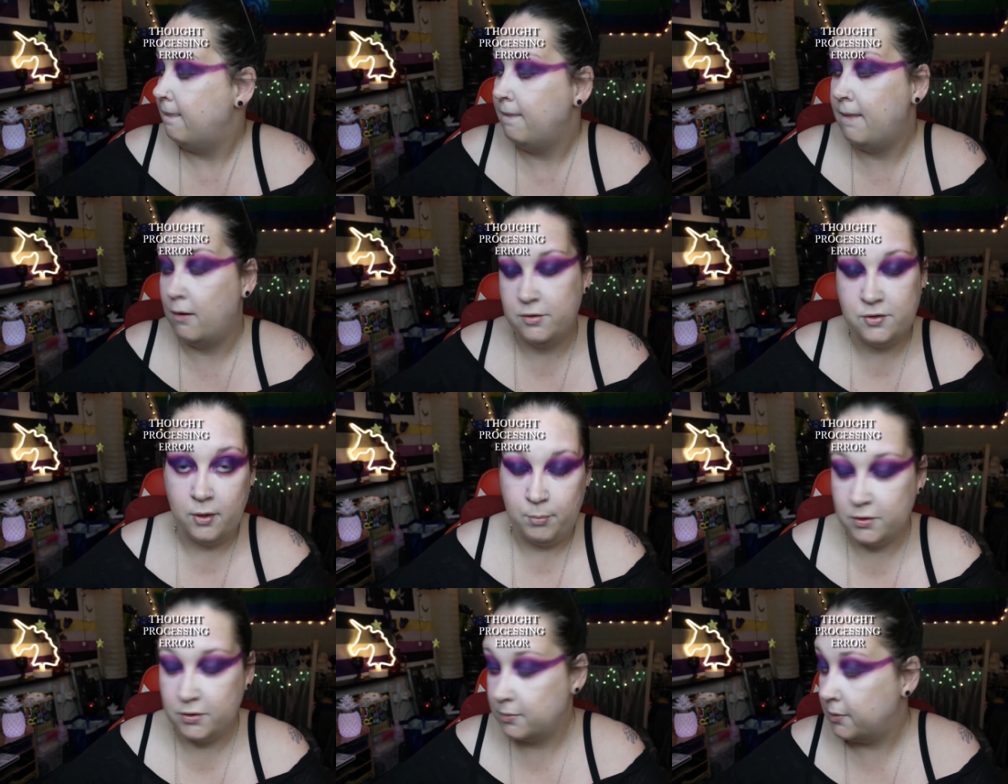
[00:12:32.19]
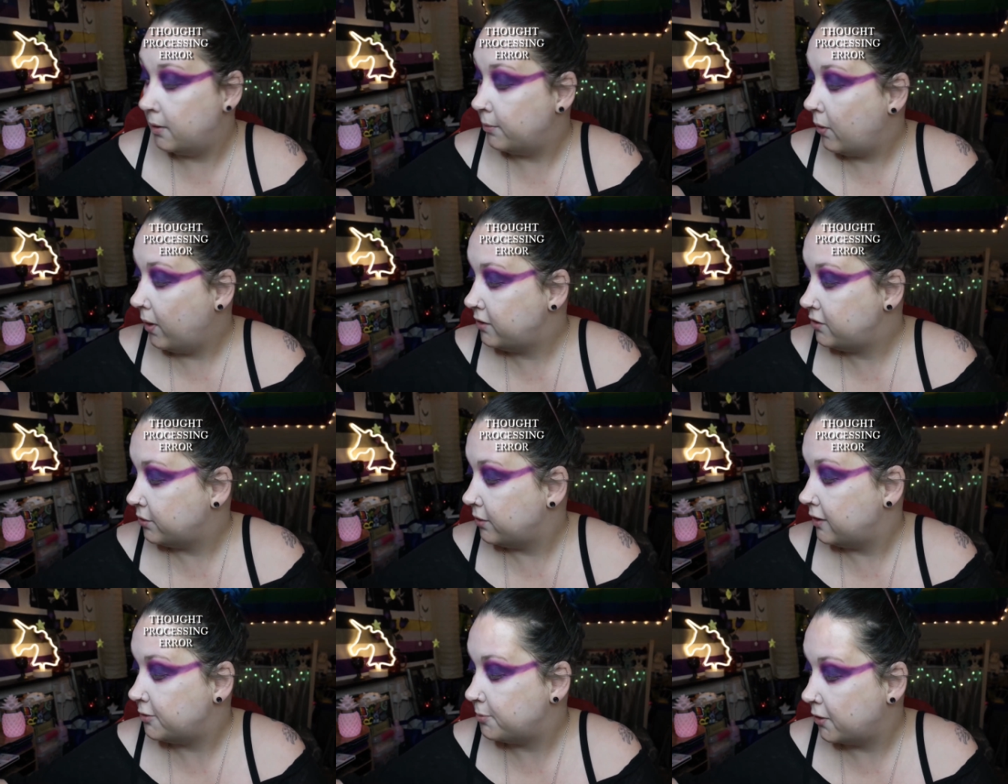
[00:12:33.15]
No, it's not impossible. I'm quite sure
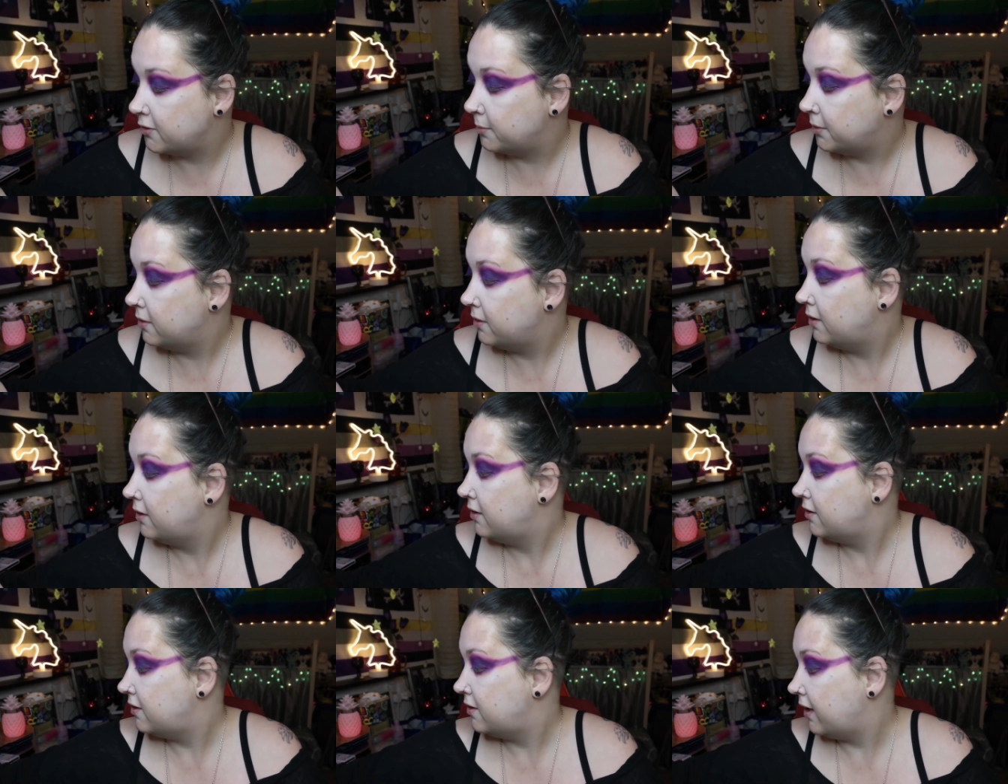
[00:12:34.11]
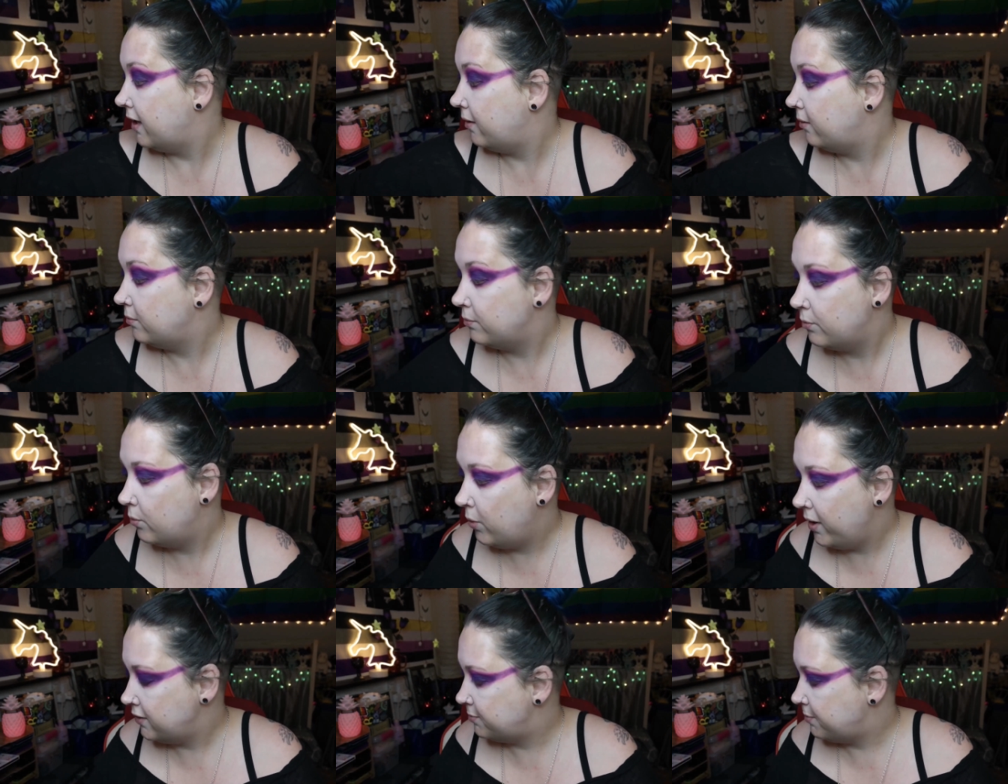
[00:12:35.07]
it's possible to get...
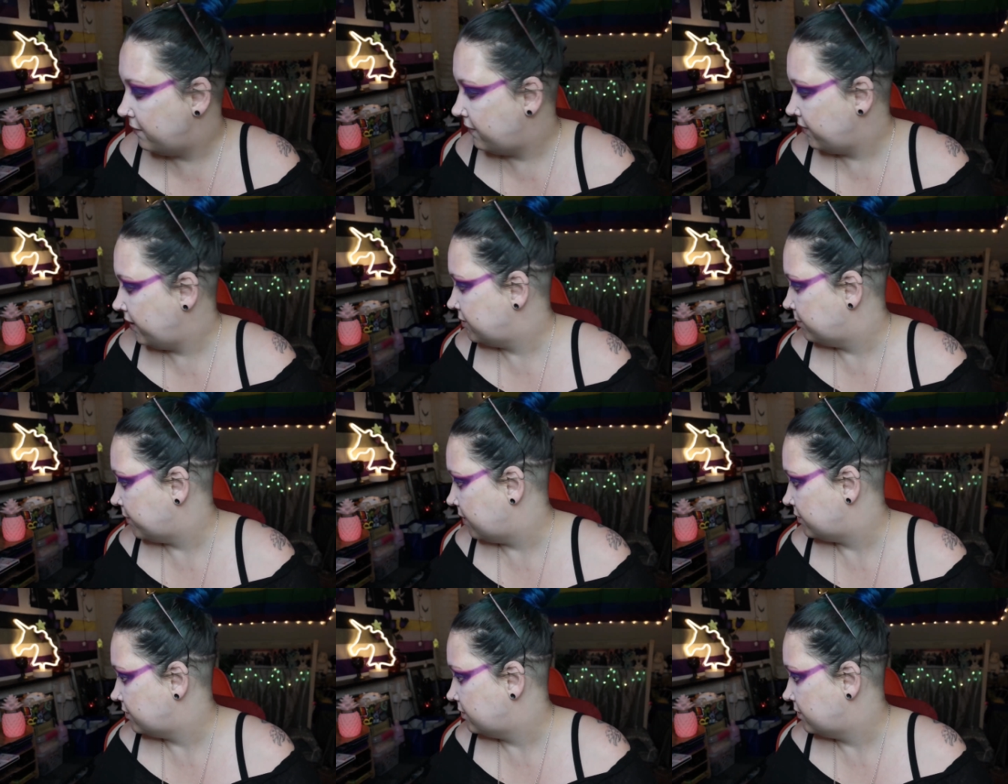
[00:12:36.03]
Where is my foundation brush?